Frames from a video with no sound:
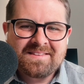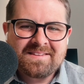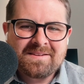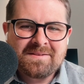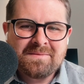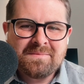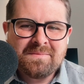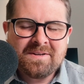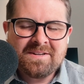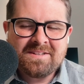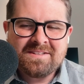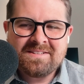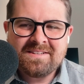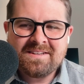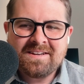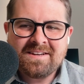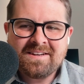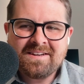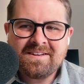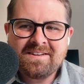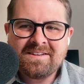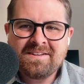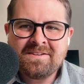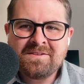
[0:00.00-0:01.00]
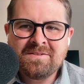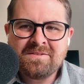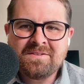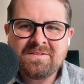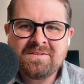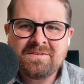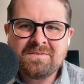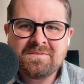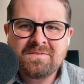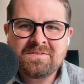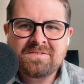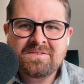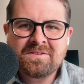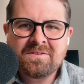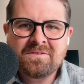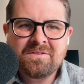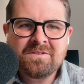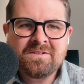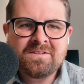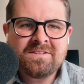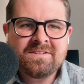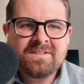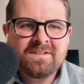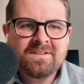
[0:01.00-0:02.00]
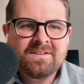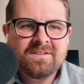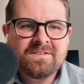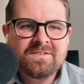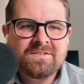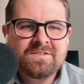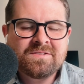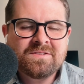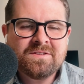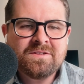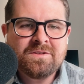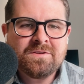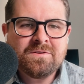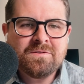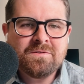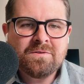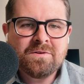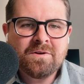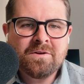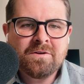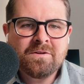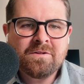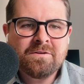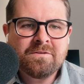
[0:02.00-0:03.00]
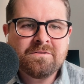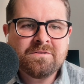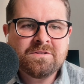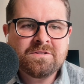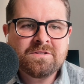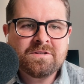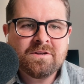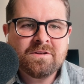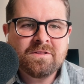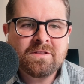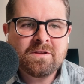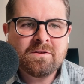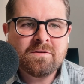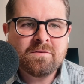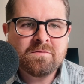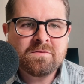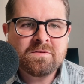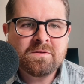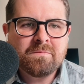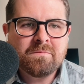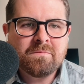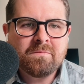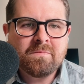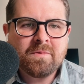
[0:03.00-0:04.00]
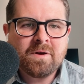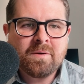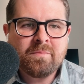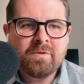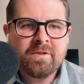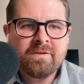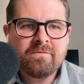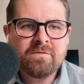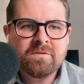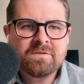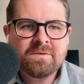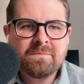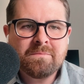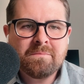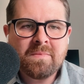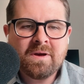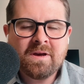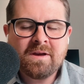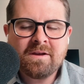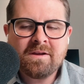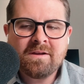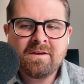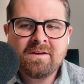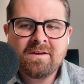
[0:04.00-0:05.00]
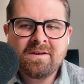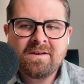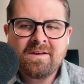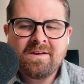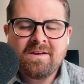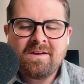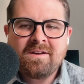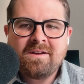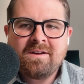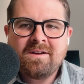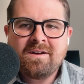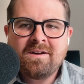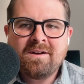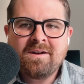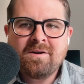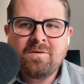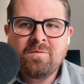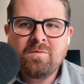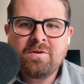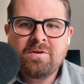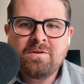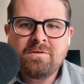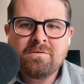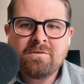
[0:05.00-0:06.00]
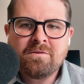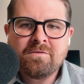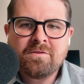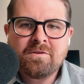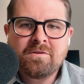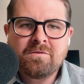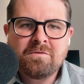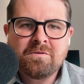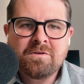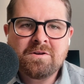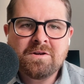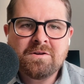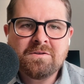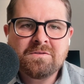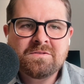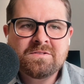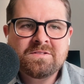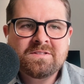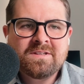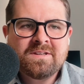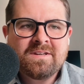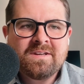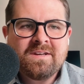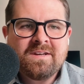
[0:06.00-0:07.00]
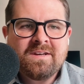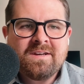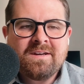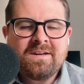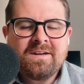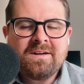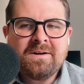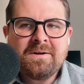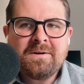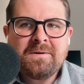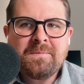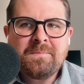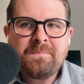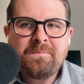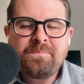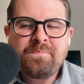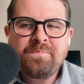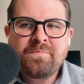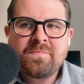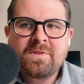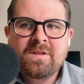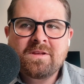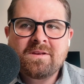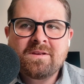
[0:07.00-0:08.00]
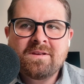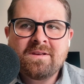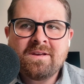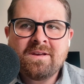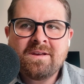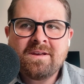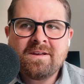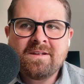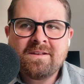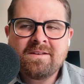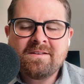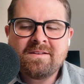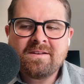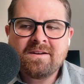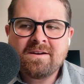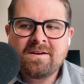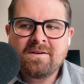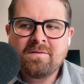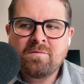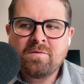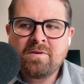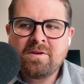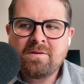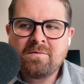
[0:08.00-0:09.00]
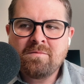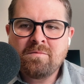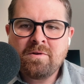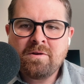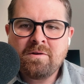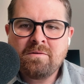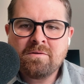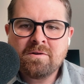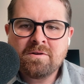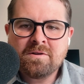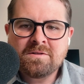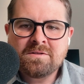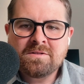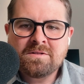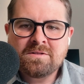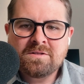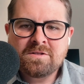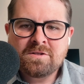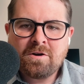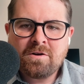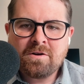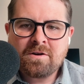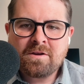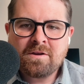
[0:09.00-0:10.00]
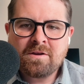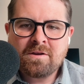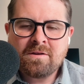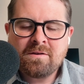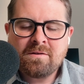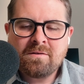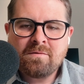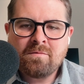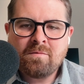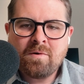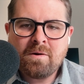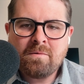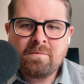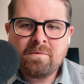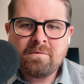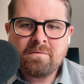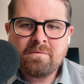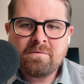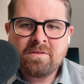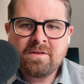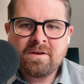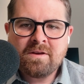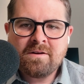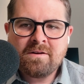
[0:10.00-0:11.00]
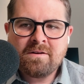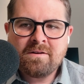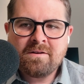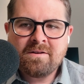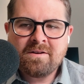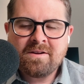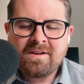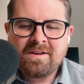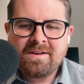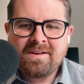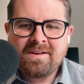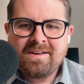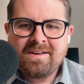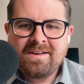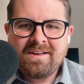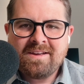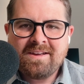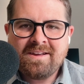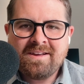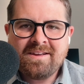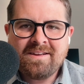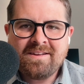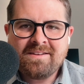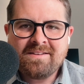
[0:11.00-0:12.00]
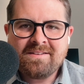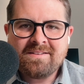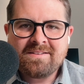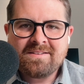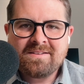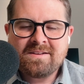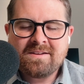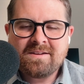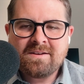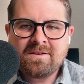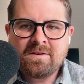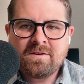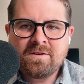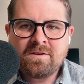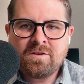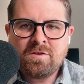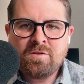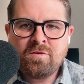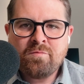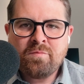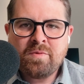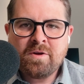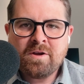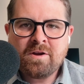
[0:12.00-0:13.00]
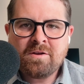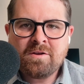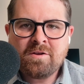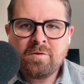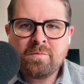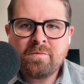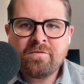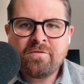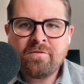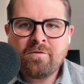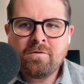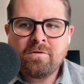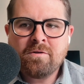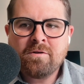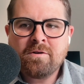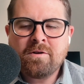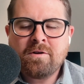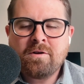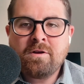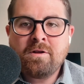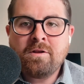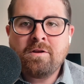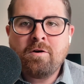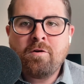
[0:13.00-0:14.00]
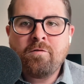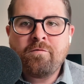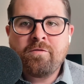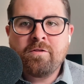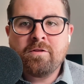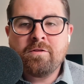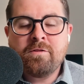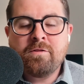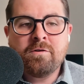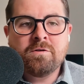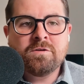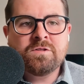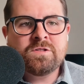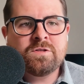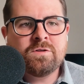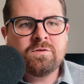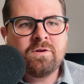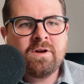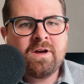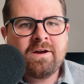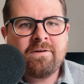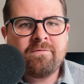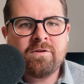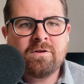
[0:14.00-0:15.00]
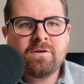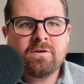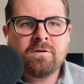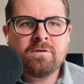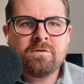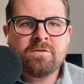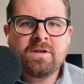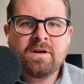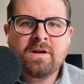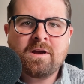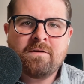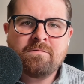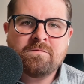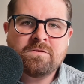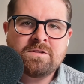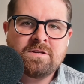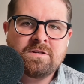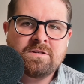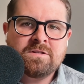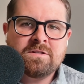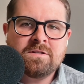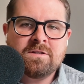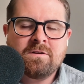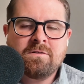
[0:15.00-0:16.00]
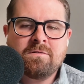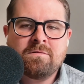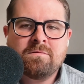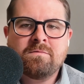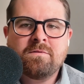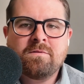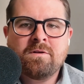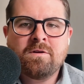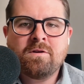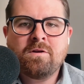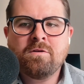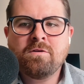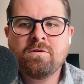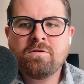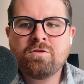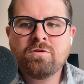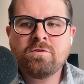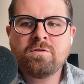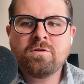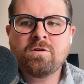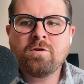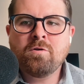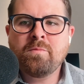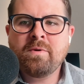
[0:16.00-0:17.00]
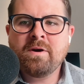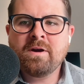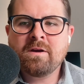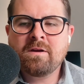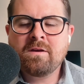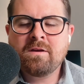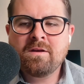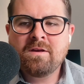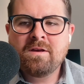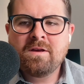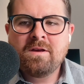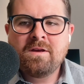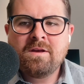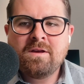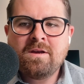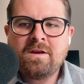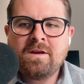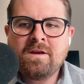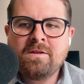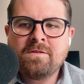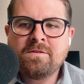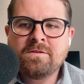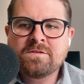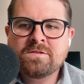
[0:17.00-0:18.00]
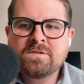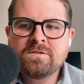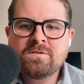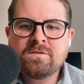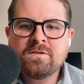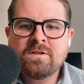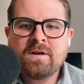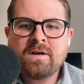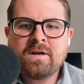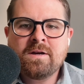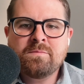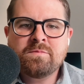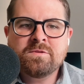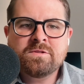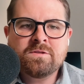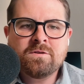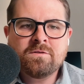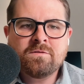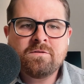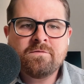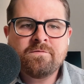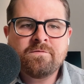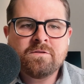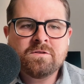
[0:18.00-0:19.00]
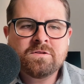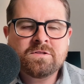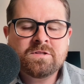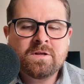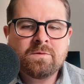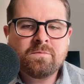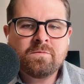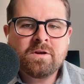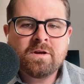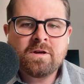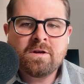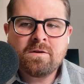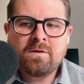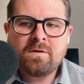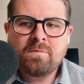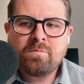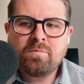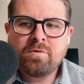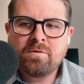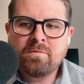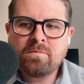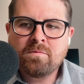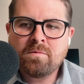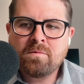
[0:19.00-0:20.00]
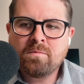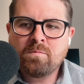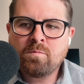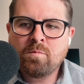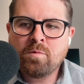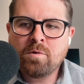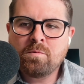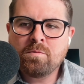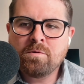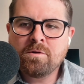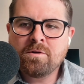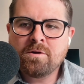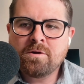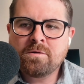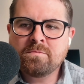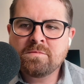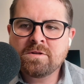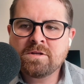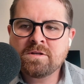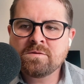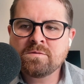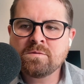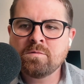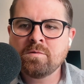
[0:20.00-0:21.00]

But uh, it, it, was so good to see you earlier this year. I think it was in, I believe it was in May uh, when you were on the Gold Coast. Um, and we, we were talking while we were there, and you've been on here before, and, and hopefully those who haven't heard that conversation, I'll encourage you to go back and listen to that episode the first time we had Brother Woodward on because we